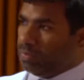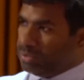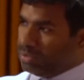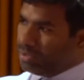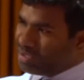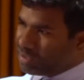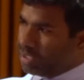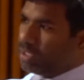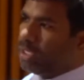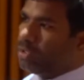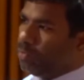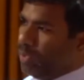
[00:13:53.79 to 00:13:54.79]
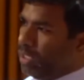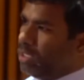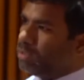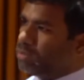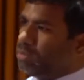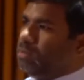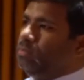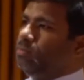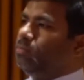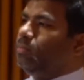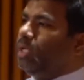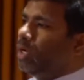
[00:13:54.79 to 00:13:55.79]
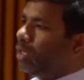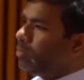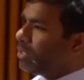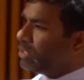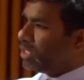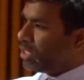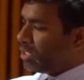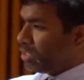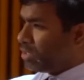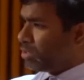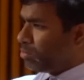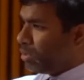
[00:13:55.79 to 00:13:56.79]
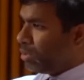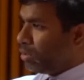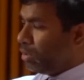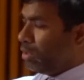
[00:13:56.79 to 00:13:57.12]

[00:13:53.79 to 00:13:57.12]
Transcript: which is restricted to veterans. May not be generalizable,